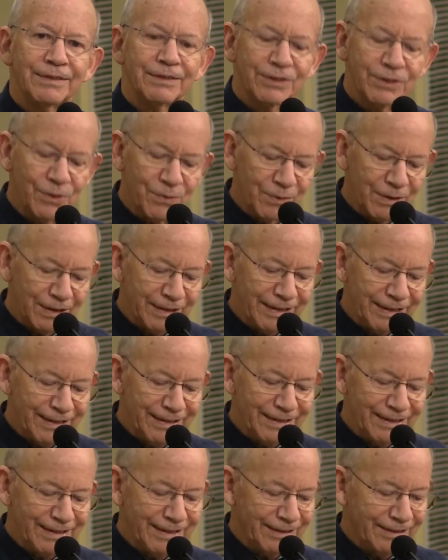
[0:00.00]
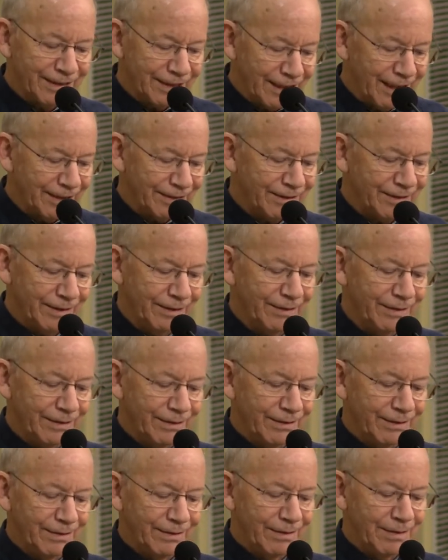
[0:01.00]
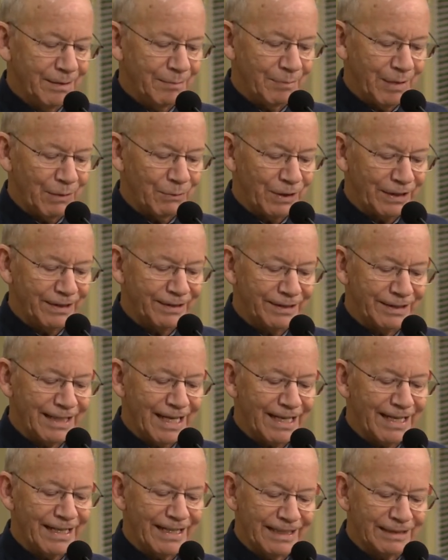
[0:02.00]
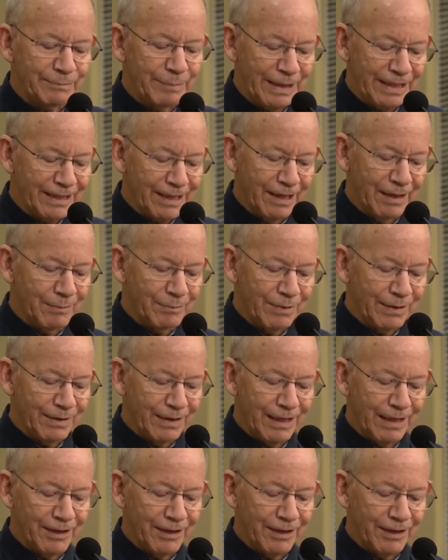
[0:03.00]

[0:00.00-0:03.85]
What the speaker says: totally disgusted by what the Senate has become